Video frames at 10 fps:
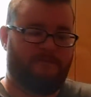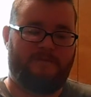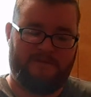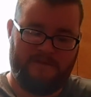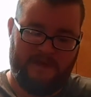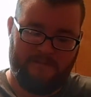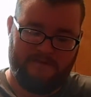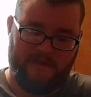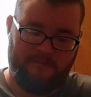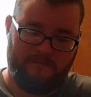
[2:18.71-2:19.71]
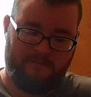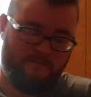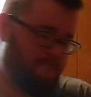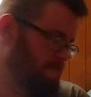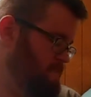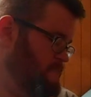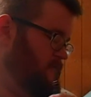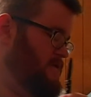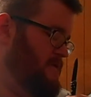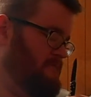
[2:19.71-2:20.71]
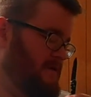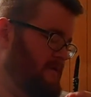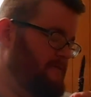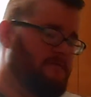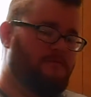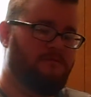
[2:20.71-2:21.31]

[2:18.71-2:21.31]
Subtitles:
This damn tape. Get one off.